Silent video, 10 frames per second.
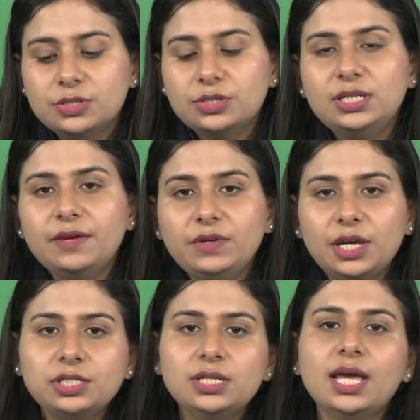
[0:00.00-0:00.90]
So,
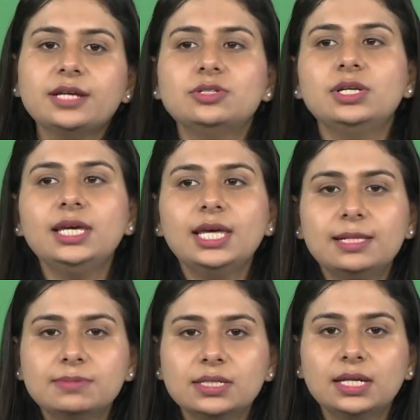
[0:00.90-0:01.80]
deviation actually
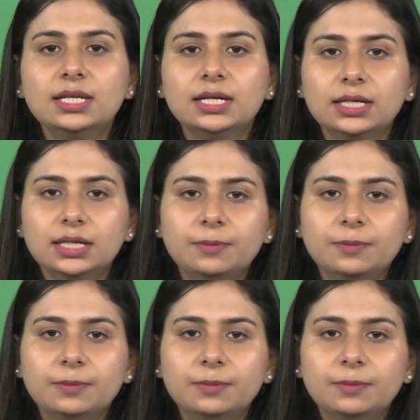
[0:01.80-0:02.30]
helps a